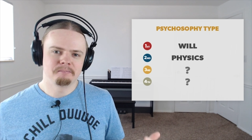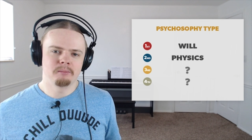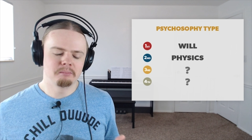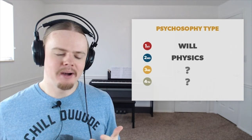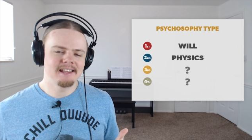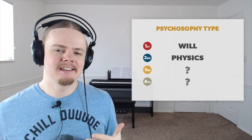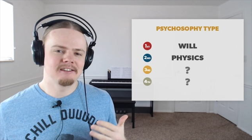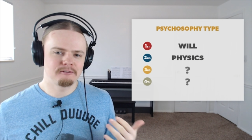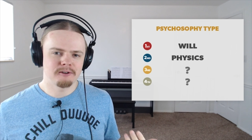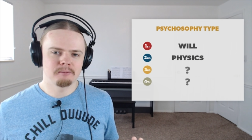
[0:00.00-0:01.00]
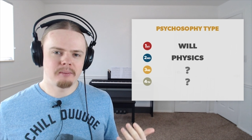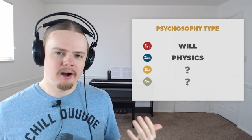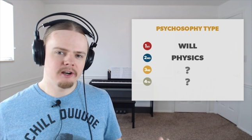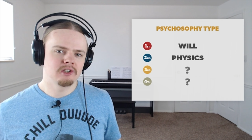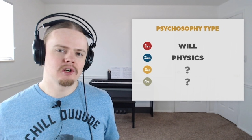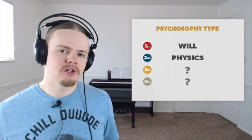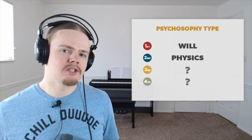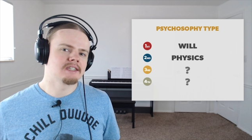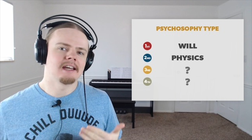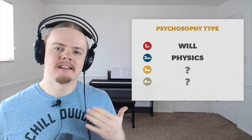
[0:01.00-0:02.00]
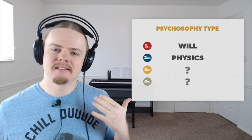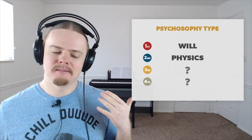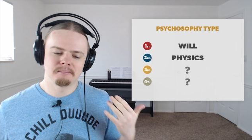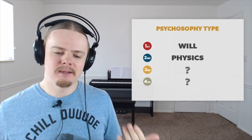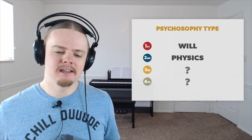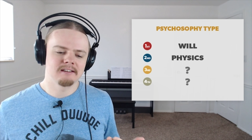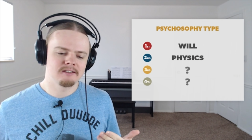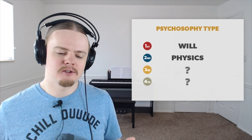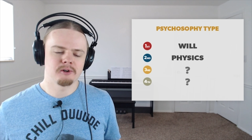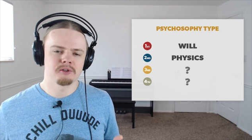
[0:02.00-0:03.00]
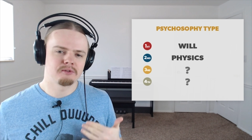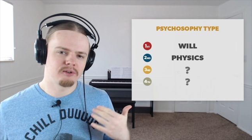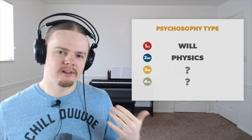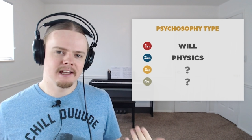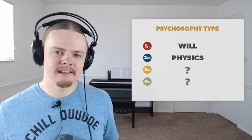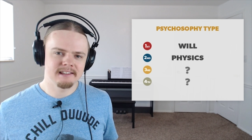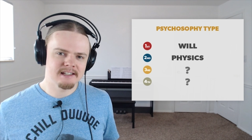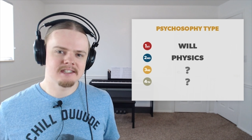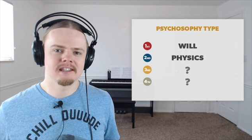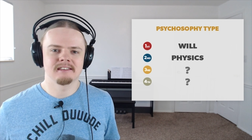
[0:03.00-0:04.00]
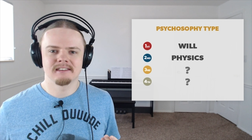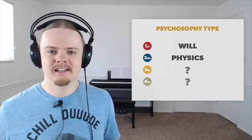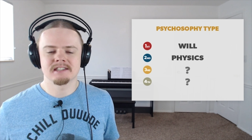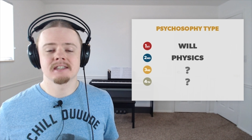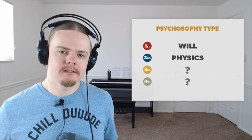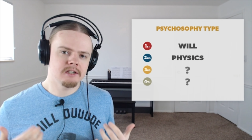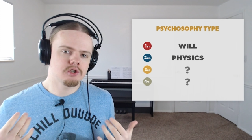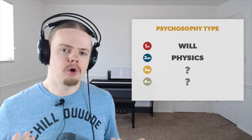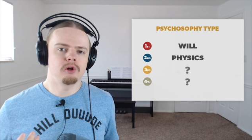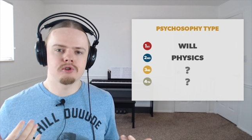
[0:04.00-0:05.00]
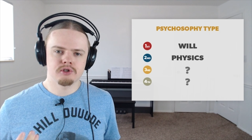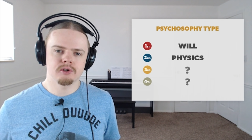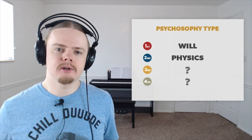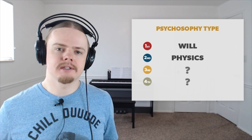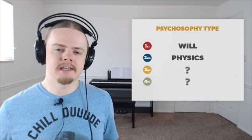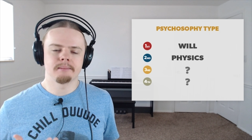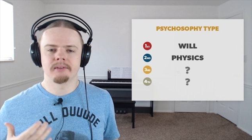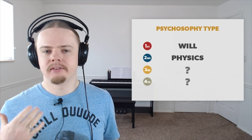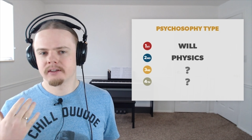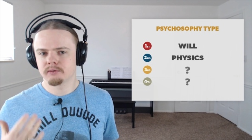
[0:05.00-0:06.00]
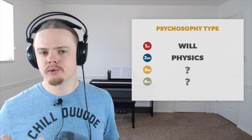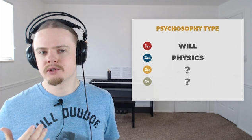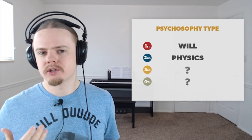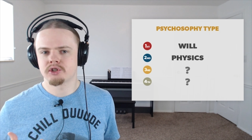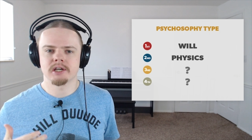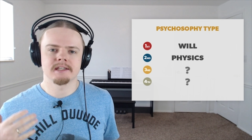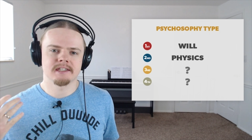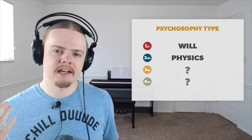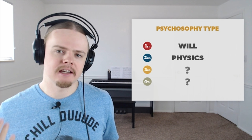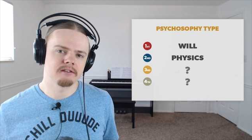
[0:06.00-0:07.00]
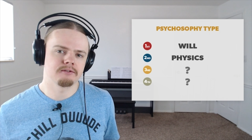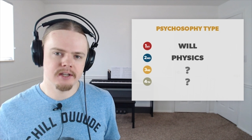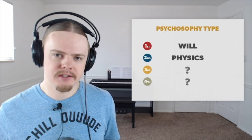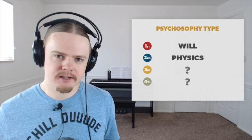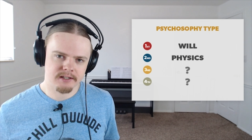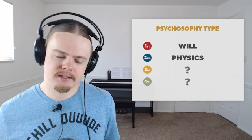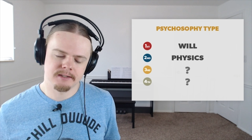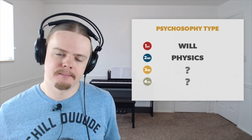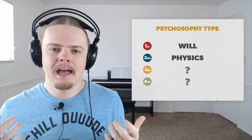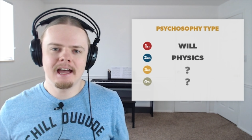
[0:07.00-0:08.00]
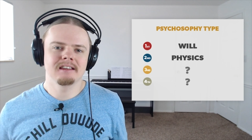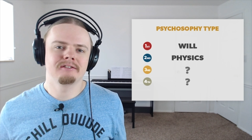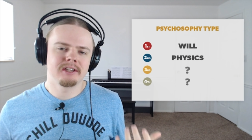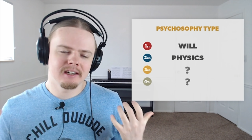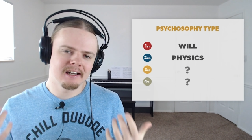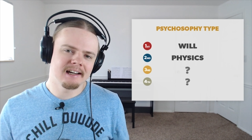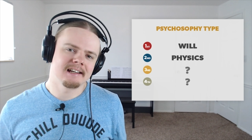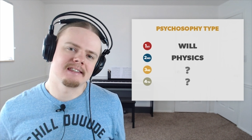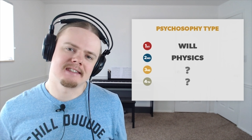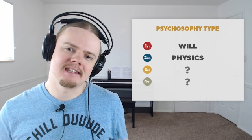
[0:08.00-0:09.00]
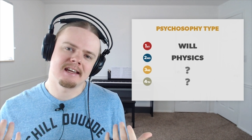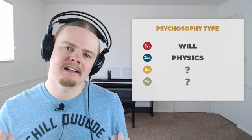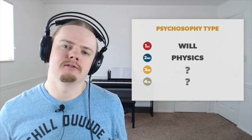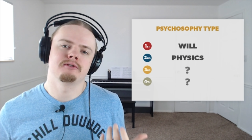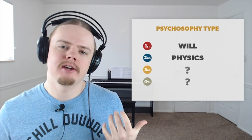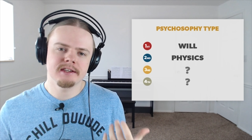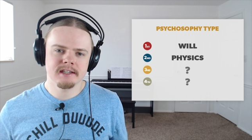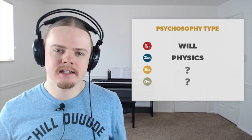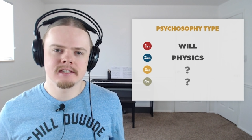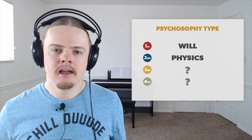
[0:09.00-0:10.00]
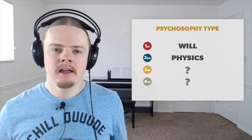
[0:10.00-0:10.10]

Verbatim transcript: many different partners and being sort of relentless in this. This is also something that would suggest second physics. And if he got second physics,